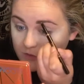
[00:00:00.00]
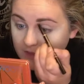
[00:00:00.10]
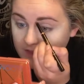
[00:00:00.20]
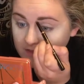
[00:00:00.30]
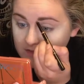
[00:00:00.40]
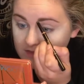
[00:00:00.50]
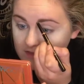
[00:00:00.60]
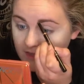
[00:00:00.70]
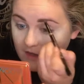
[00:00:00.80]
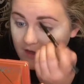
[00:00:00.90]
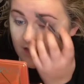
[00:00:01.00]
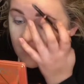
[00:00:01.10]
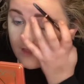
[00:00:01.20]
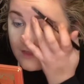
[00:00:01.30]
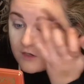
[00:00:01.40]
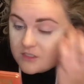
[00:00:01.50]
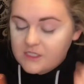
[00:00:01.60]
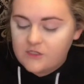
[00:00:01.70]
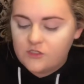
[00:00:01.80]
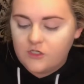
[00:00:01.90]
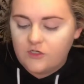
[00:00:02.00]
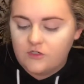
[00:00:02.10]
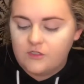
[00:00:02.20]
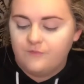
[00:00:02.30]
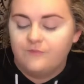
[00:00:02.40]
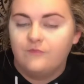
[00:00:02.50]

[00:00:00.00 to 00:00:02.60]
twins, they're sisters.